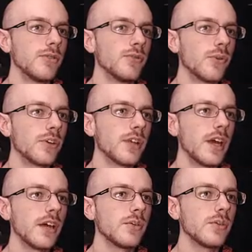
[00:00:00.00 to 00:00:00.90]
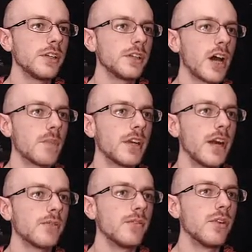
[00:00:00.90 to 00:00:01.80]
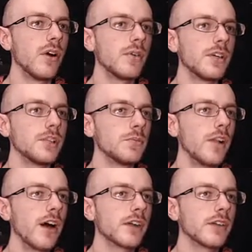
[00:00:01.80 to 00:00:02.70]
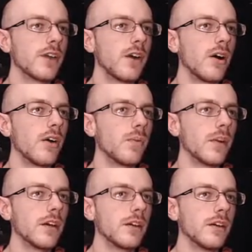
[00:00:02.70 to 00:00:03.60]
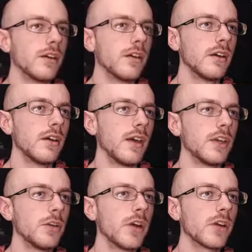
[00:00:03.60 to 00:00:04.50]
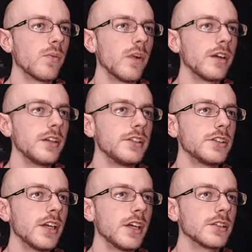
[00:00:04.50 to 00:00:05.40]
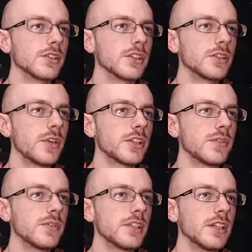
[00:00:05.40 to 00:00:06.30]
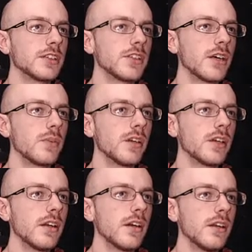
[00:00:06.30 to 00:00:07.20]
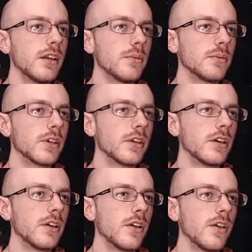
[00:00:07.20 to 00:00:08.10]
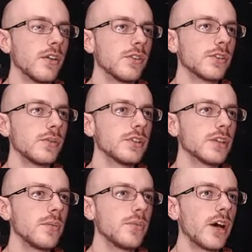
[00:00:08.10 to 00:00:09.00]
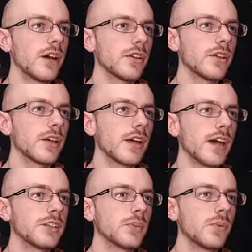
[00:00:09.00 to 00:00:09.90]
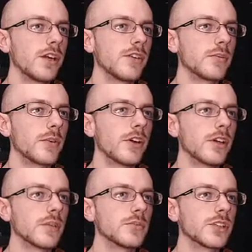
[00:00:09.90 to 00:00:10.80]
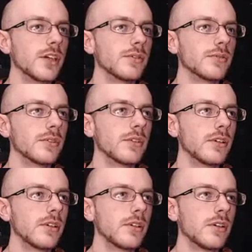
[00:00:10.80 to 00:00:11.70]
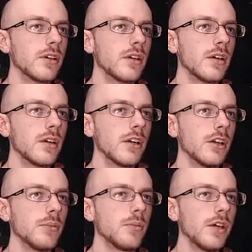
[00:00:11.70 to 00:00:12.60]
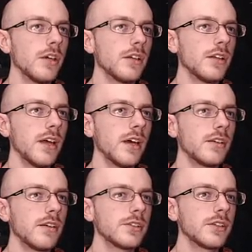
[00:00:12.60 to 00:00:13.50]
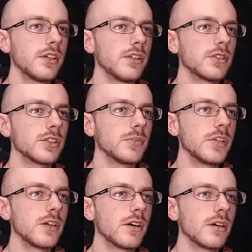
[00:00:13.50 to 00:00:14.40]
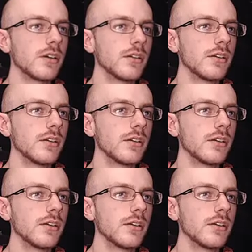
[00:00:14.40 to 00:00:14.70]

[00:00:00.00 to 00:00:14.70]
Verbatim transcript: for the AoE shot, but now no, he's blocking the hallway. And no matter where he stands, especially if he stands there, we can hit him. So he's gonna block the cassowary from hurting himself. But that doesn't interest me at all.